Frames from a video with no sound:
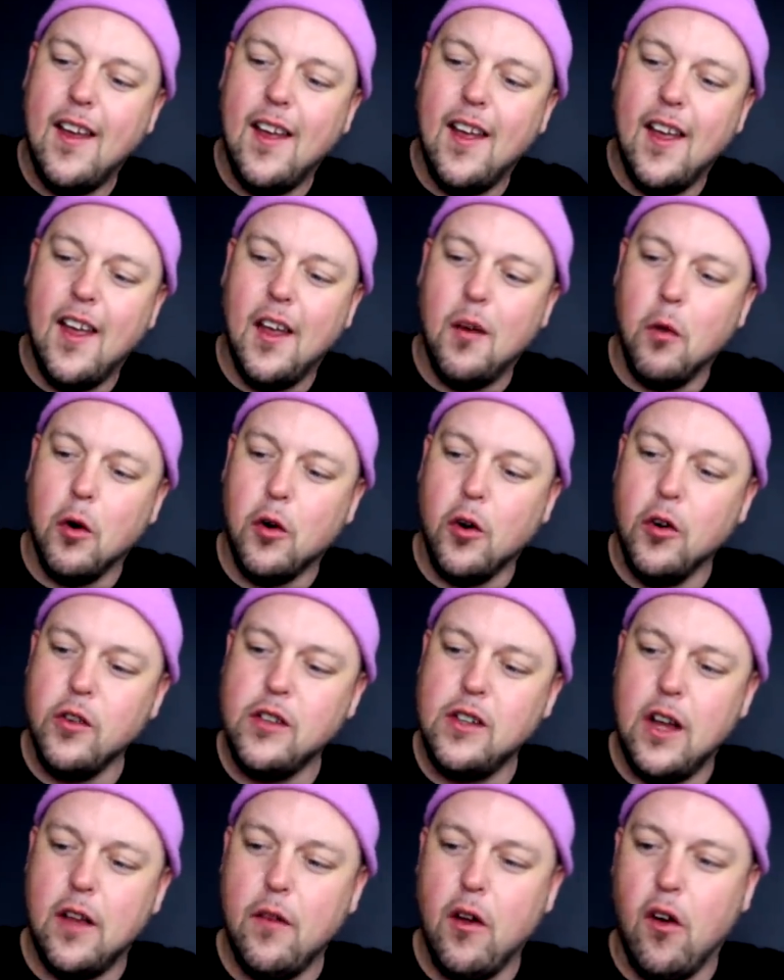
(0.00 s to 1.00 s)
and we're
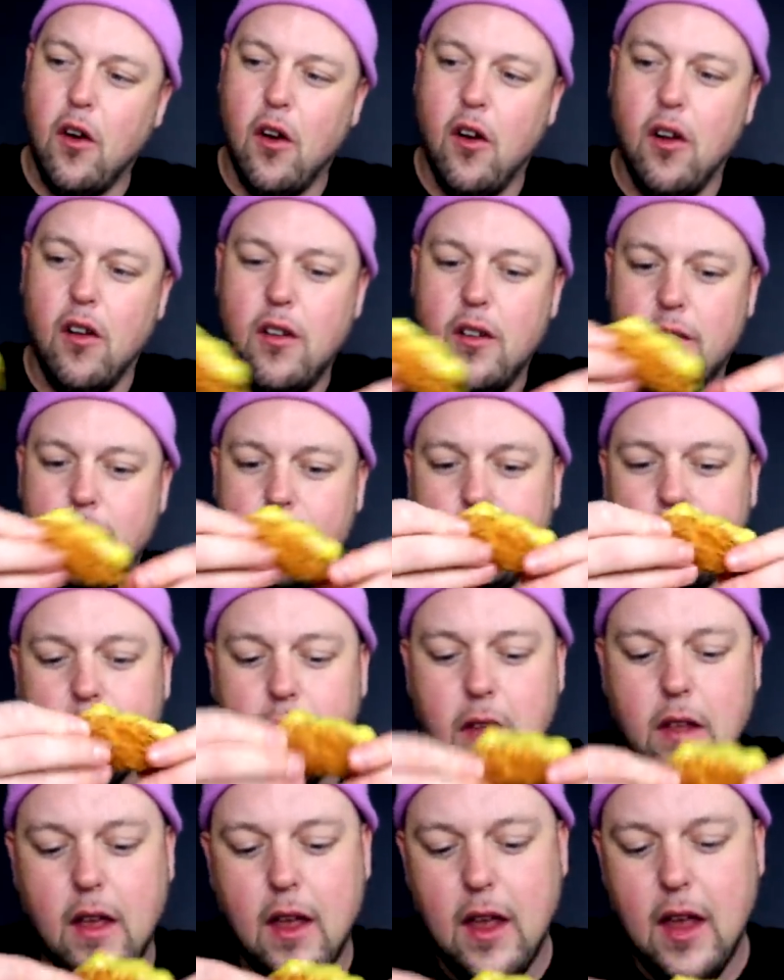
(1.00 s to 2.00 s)
cruising down the hall.
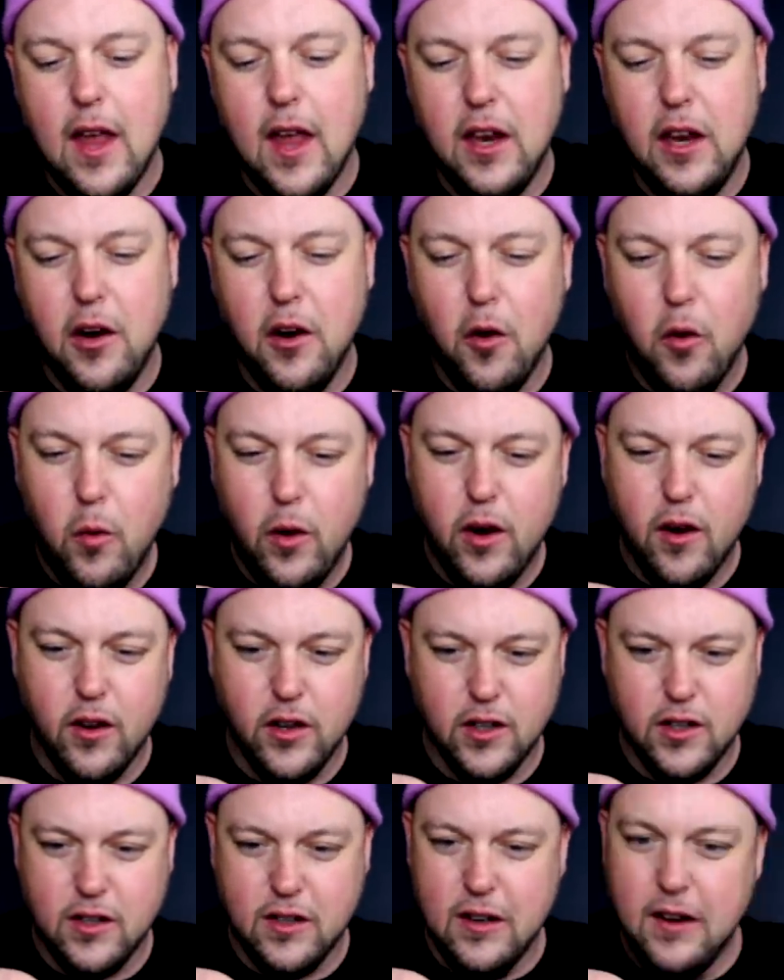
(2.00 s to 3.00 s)
And you know, when you're
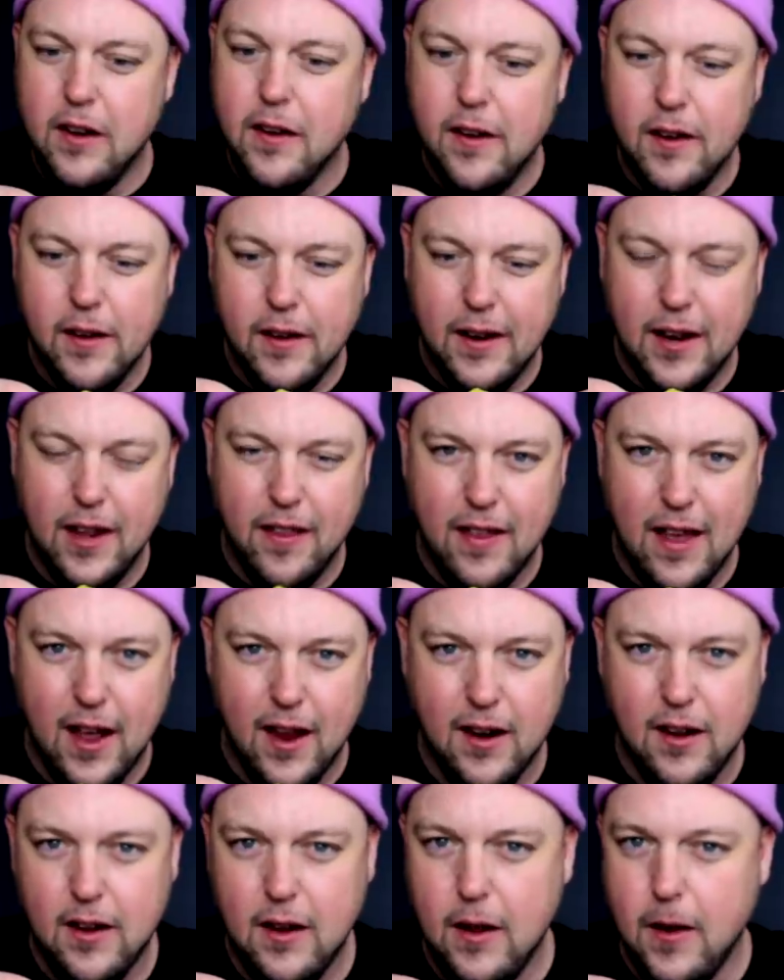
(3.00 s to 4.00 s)
just in
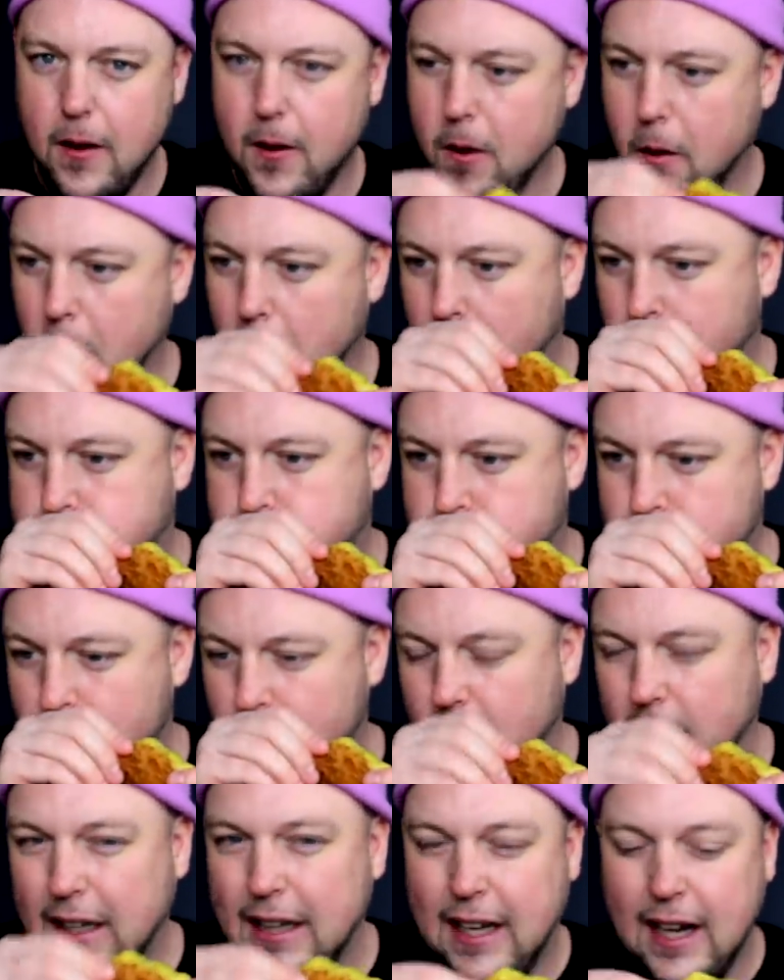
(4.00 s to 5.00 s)
that
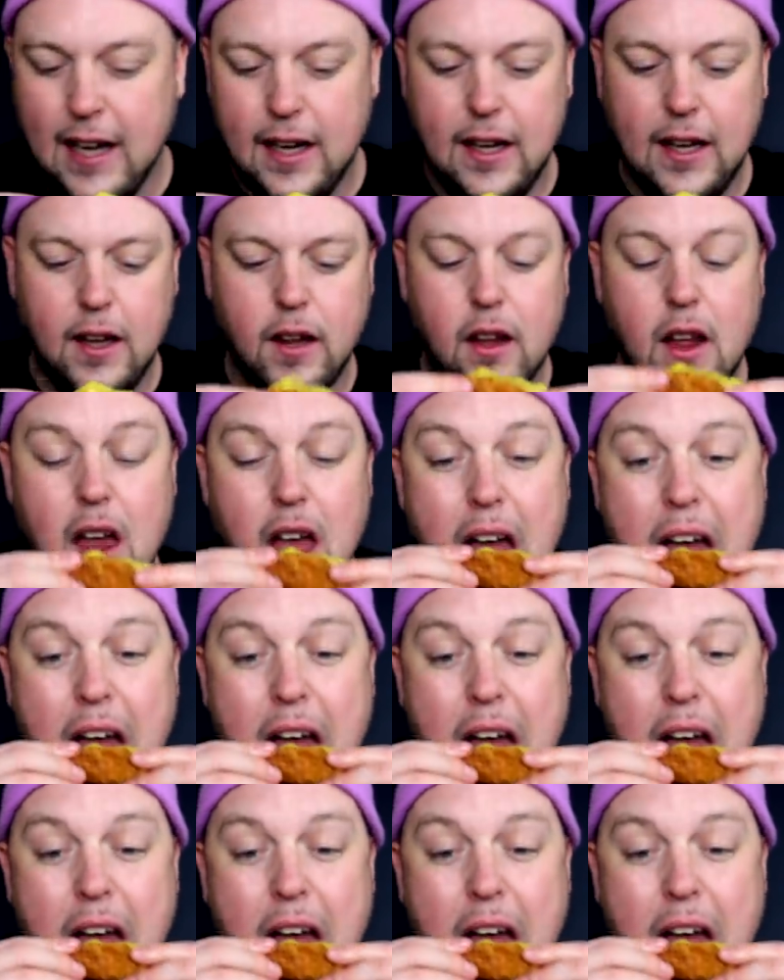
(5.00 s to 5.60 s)
giddy,